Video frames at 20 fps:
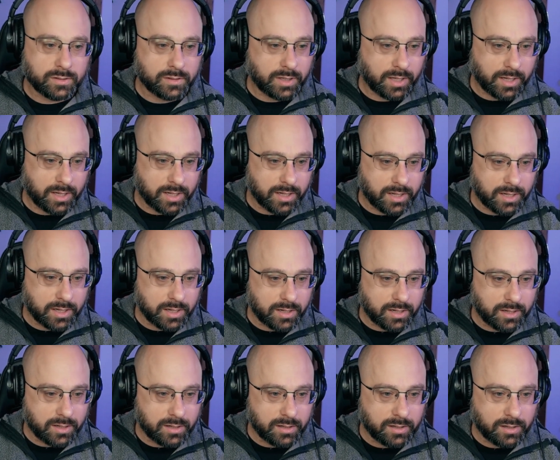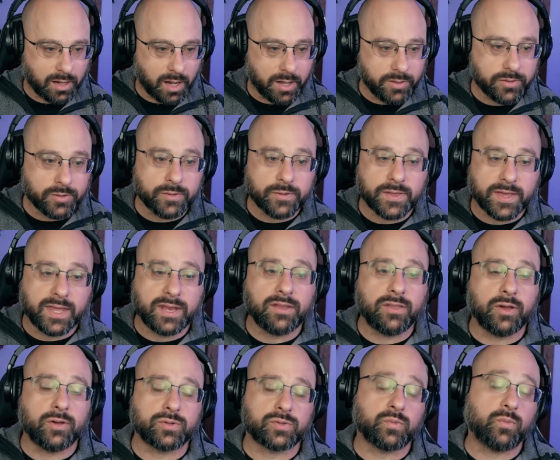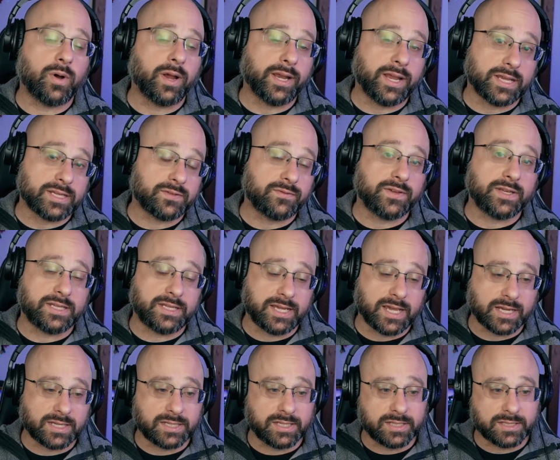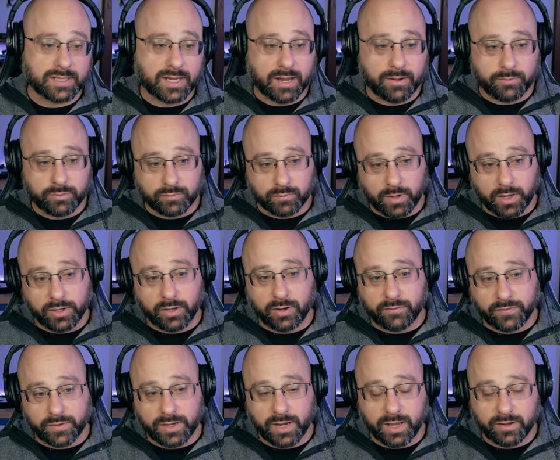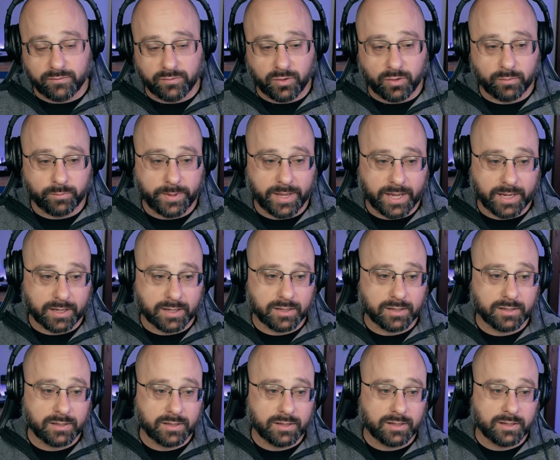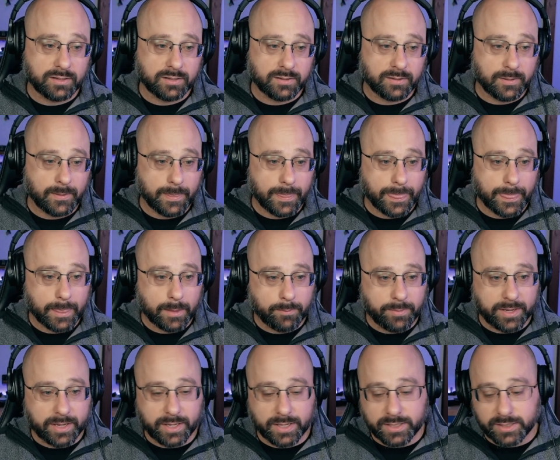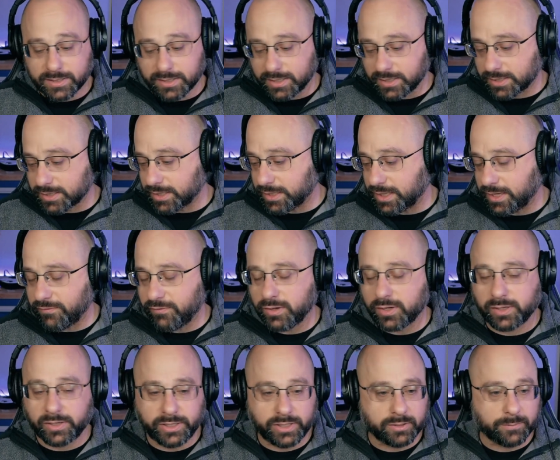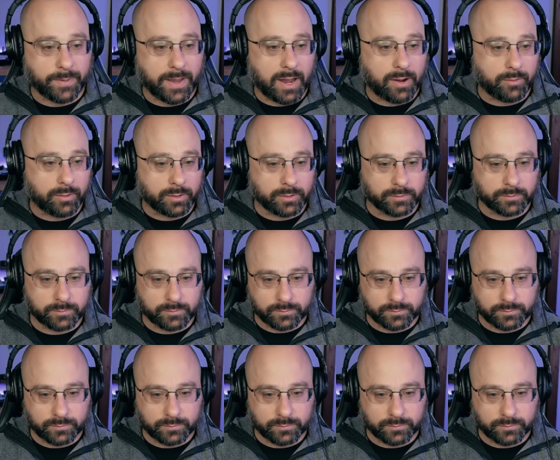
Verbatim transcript: uh, other than those 1S VTXs, I would run off a nine volt BEC because it's going to give you cleaner power.